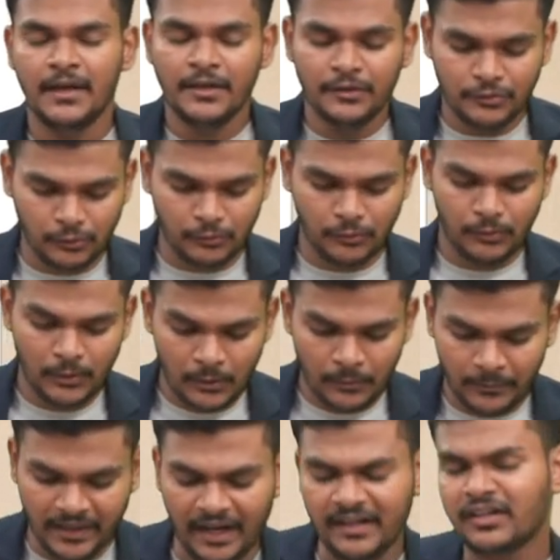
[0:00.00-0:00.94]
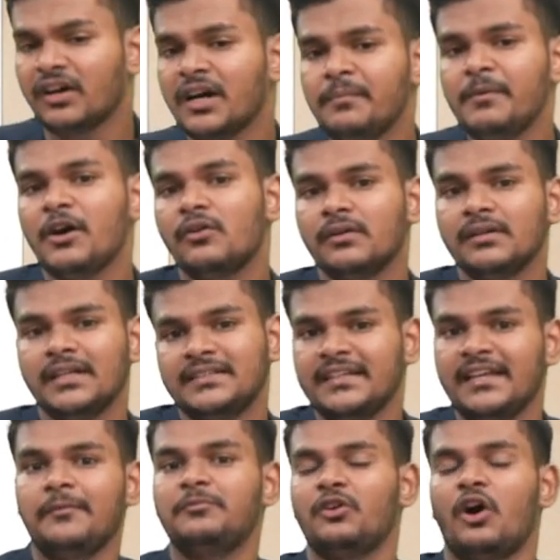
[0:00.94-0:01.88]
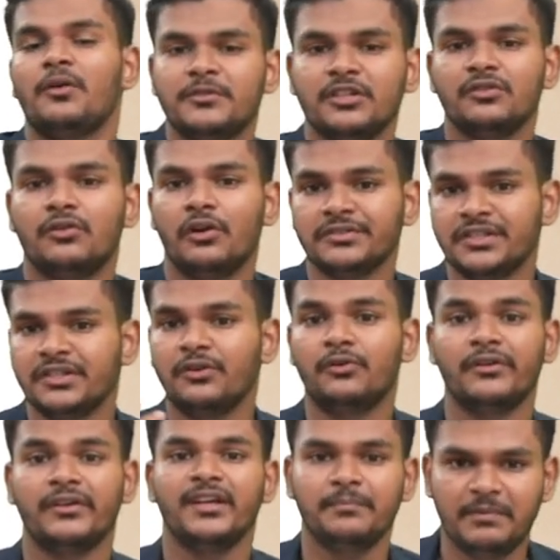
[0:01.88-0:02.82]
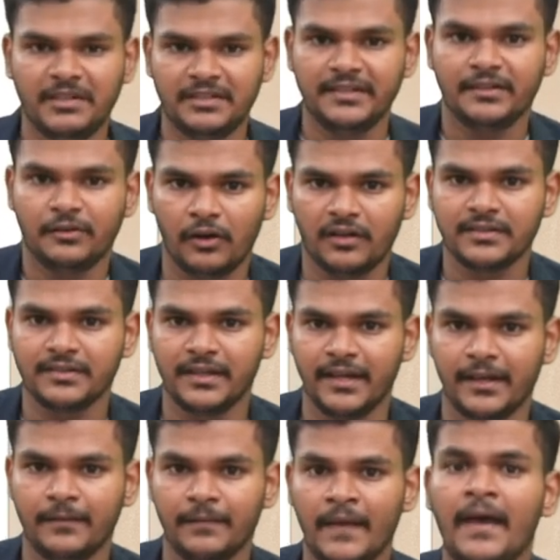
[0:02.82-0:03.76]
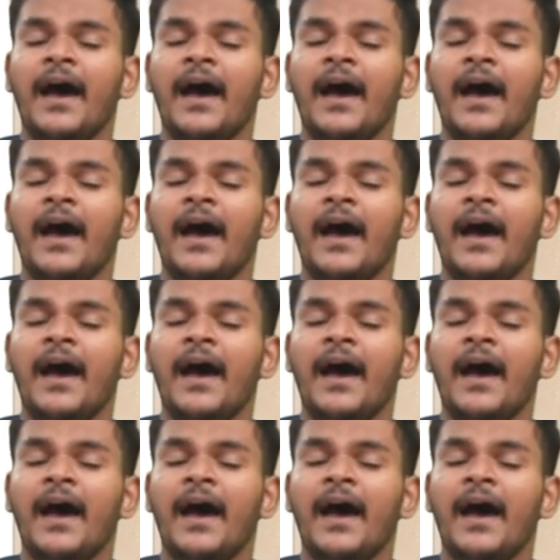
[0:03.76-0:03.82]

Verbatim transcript: So when I talk about, let's say, absorption costing or ABC costing,